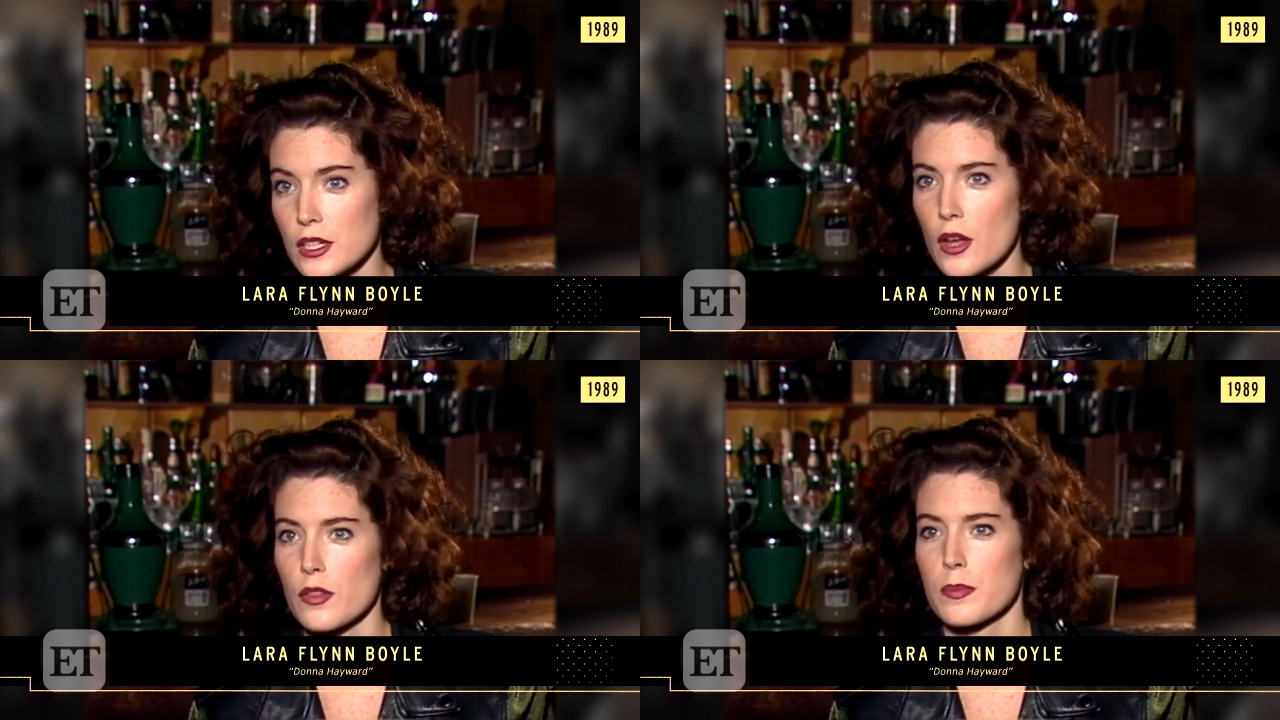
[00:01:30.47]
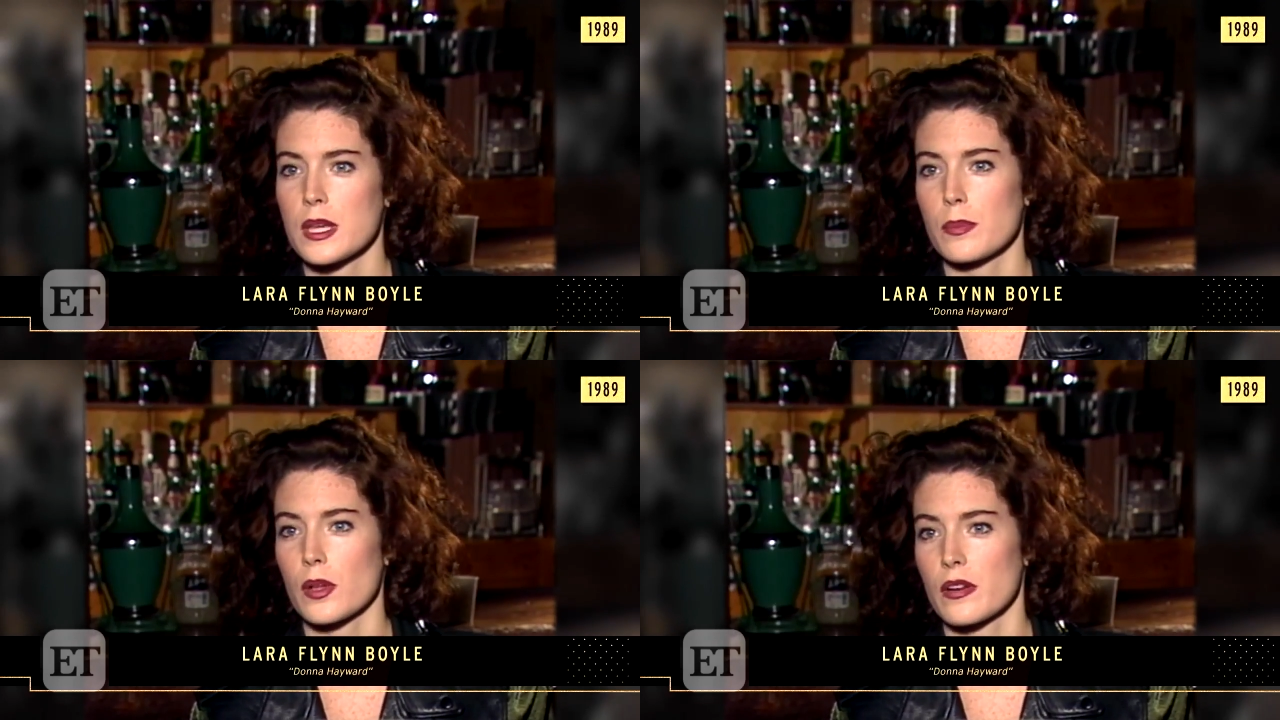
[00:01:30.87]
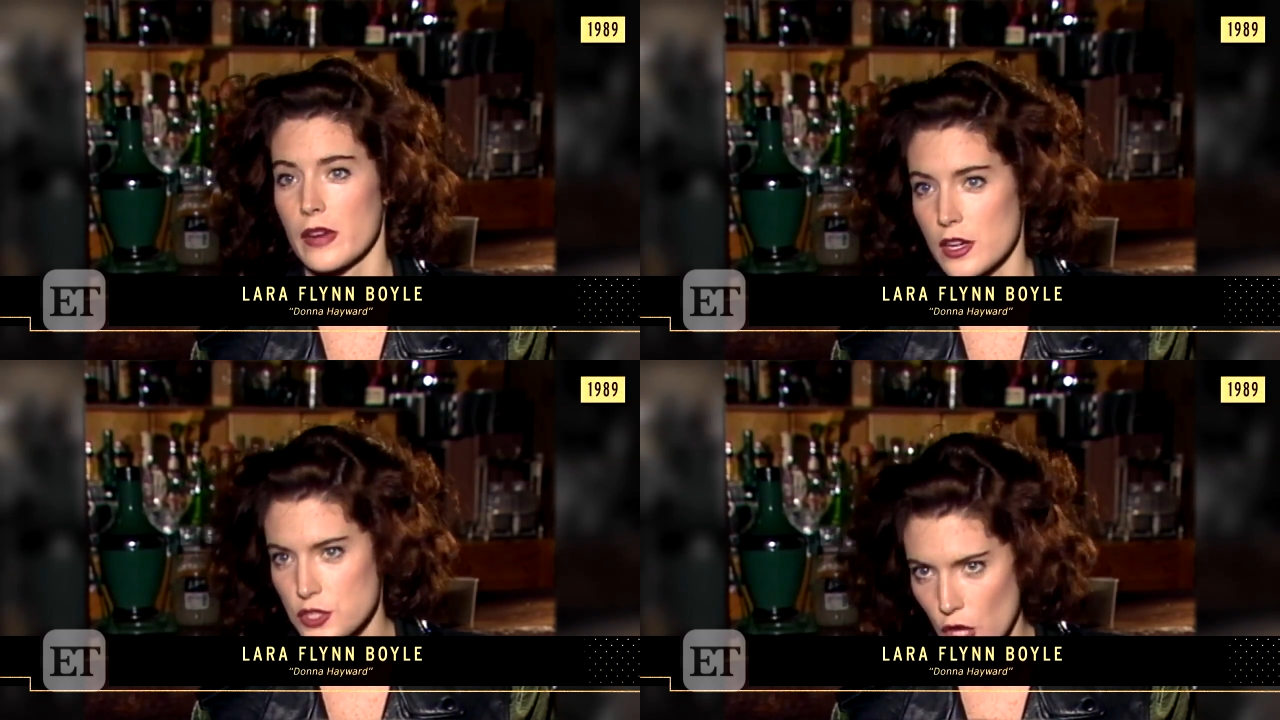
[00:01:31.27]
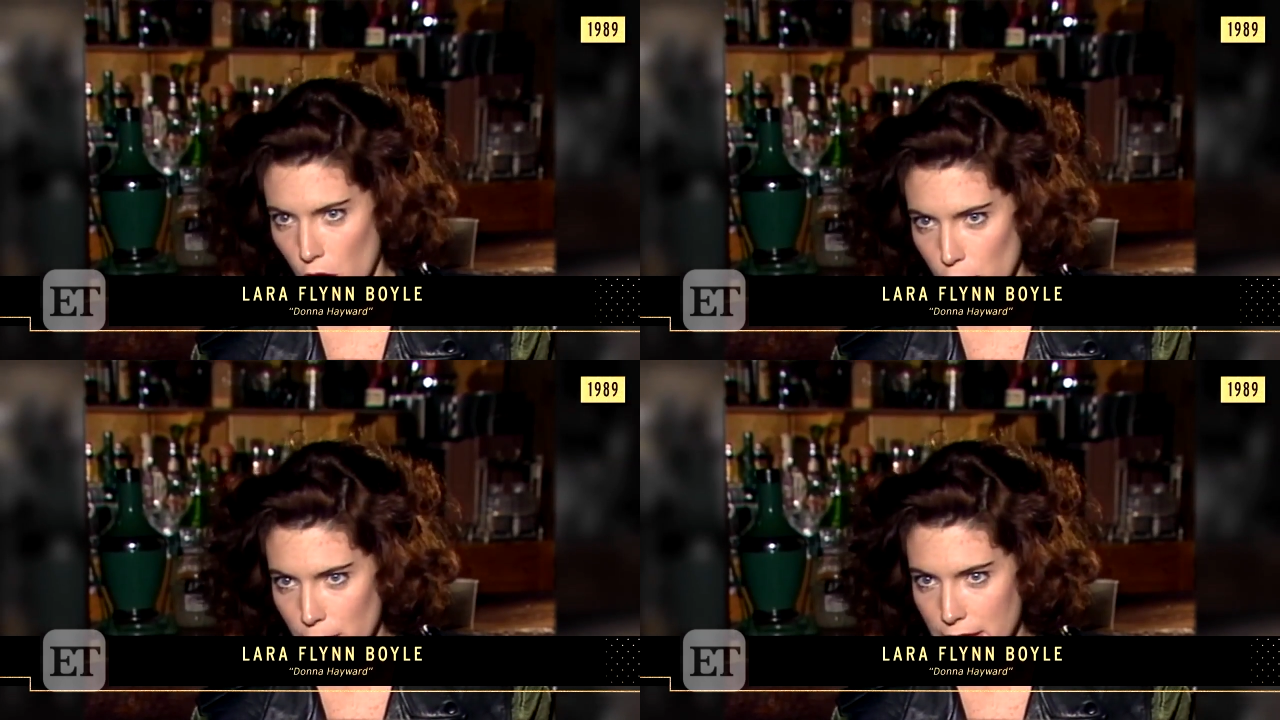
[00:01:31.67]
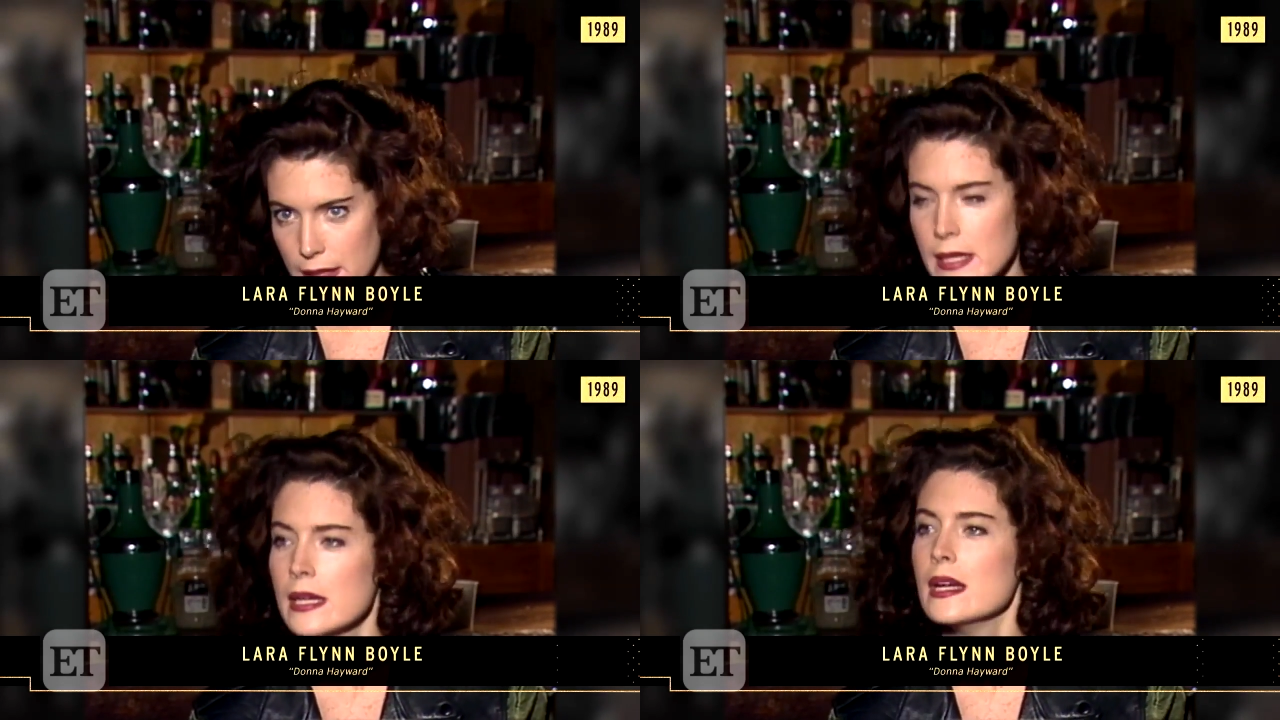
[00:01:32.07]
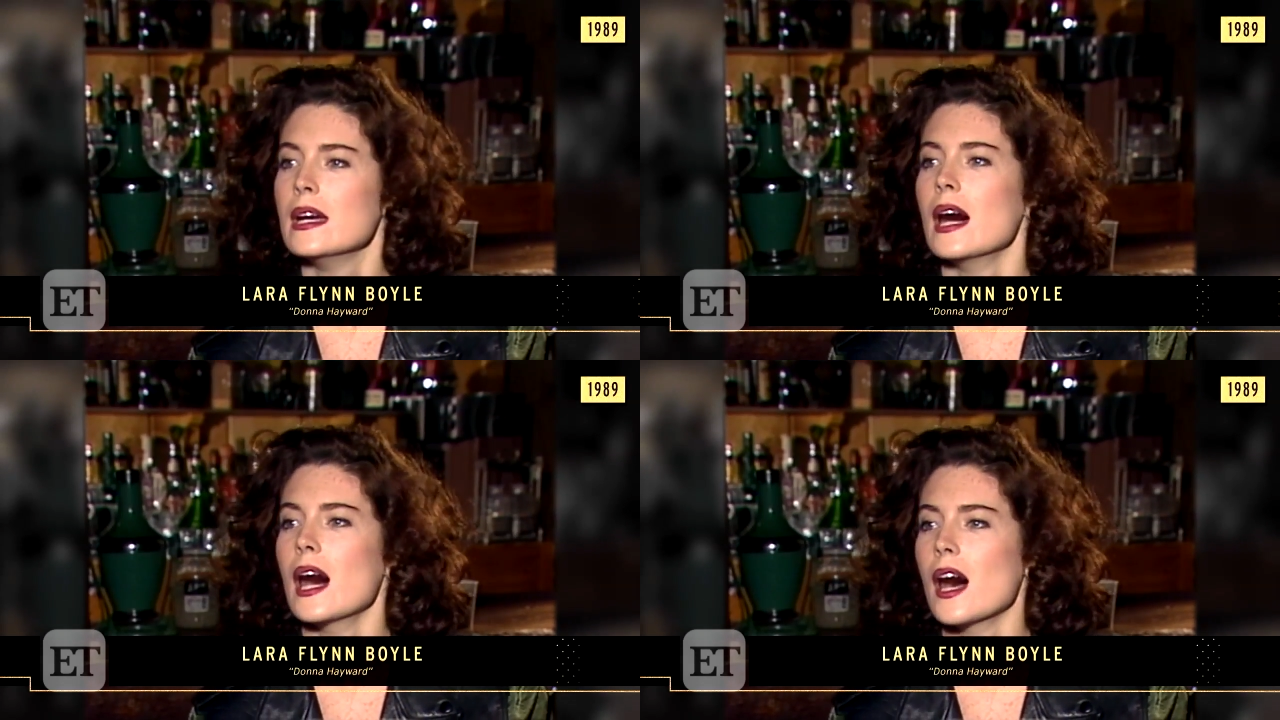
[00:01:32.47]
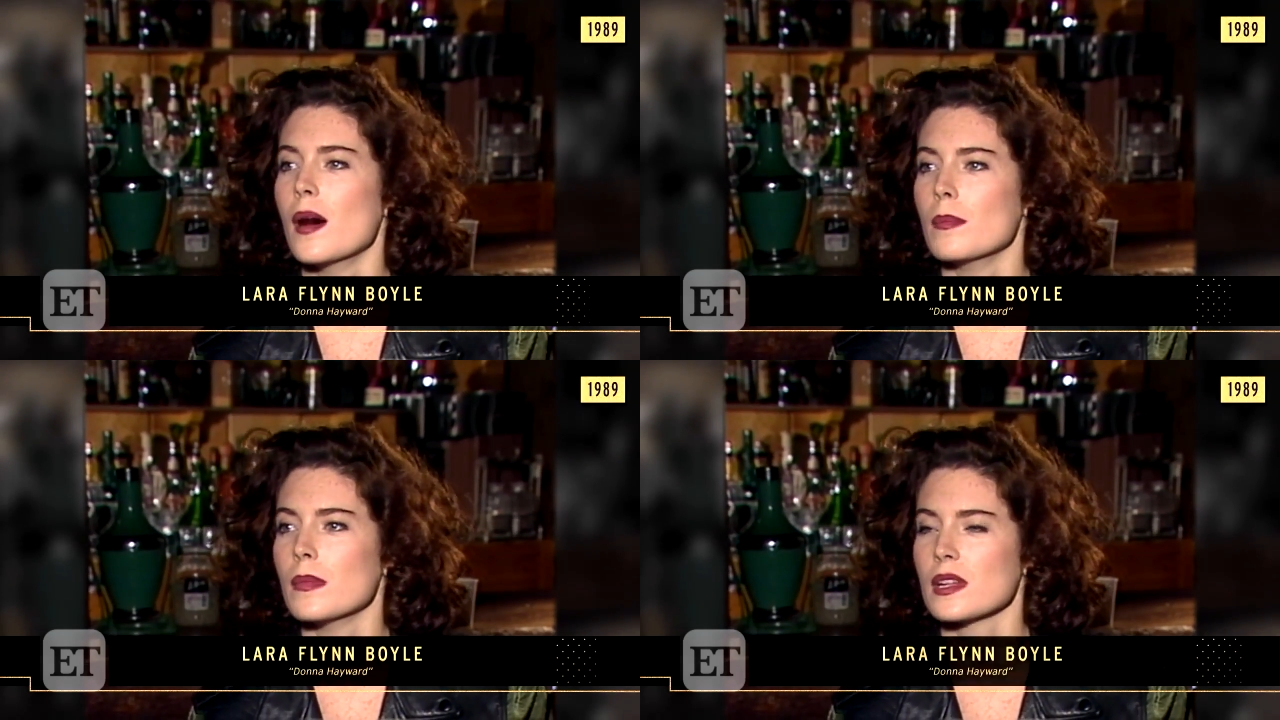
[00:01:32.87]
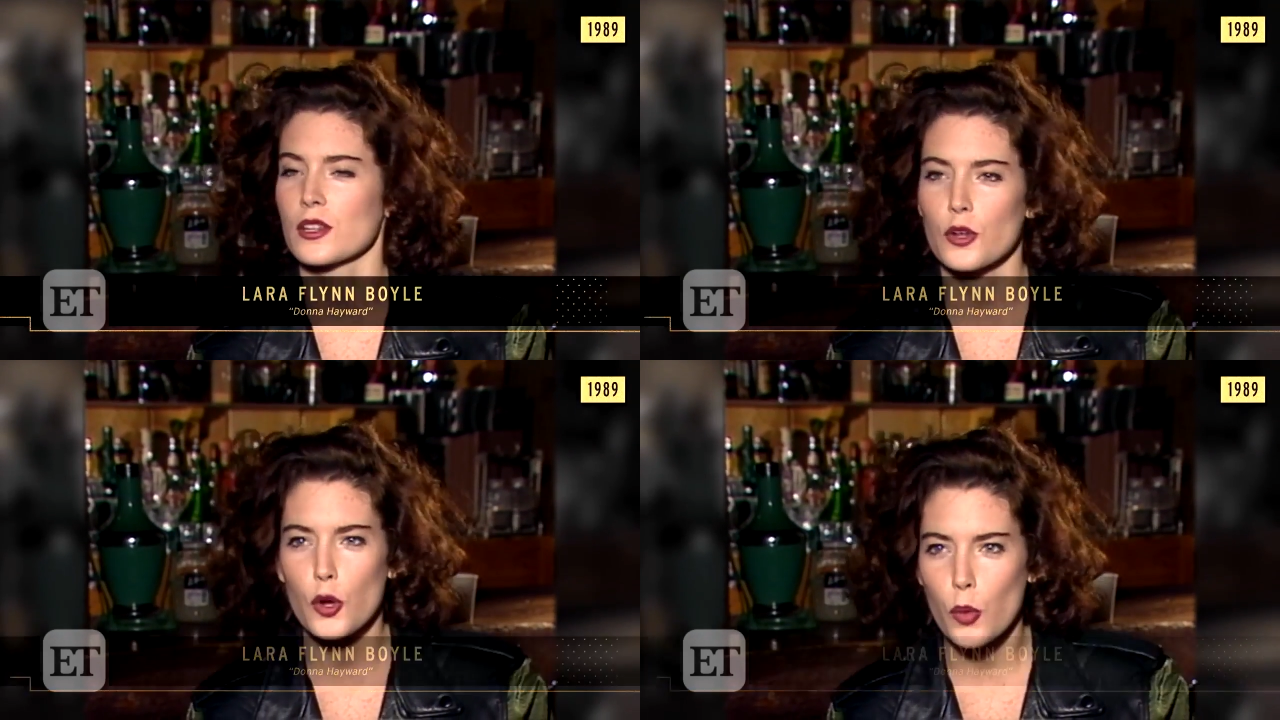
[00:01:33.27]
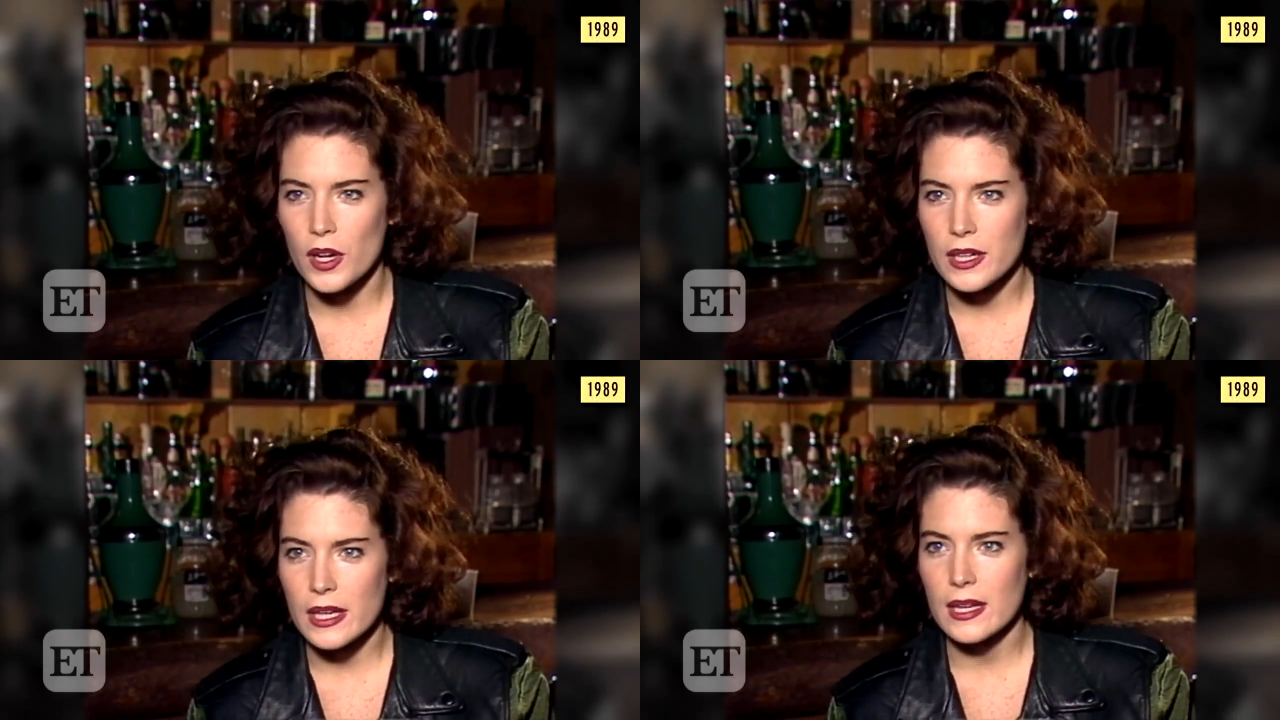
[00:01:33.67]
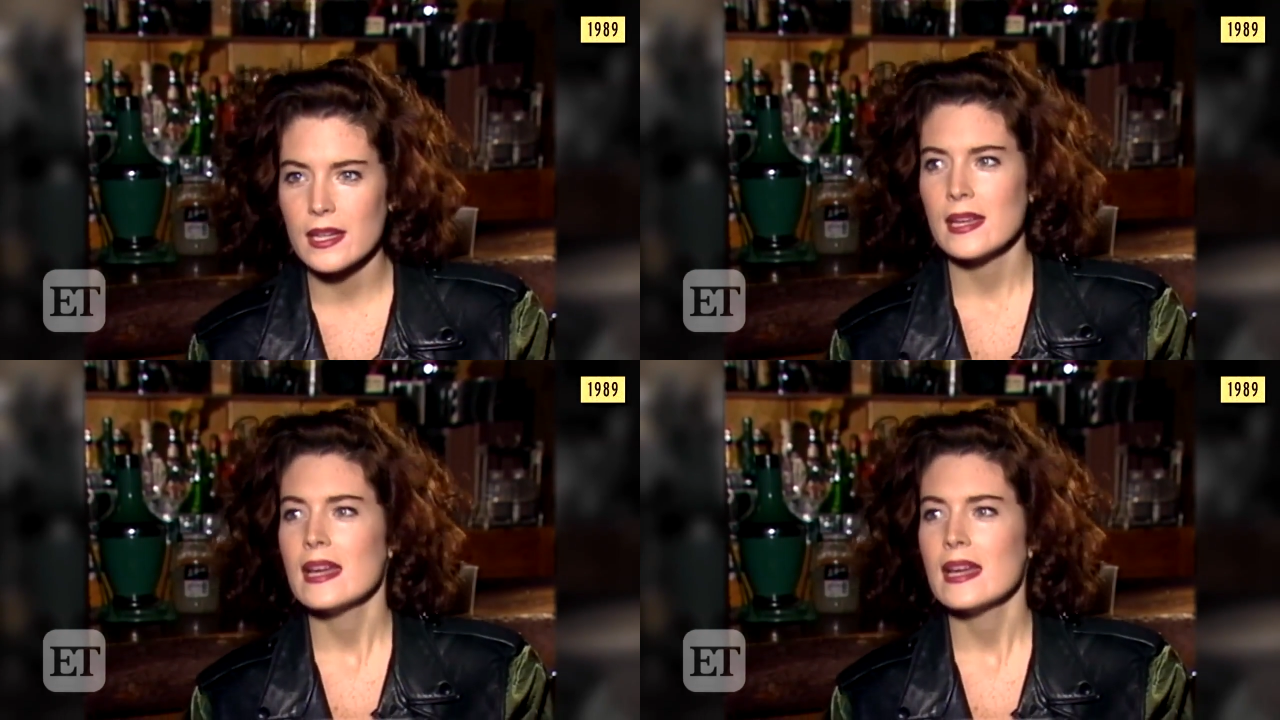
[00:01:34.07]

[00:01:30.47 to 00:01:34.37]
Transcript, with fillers: You know, the people are very charming, um, a little quirky.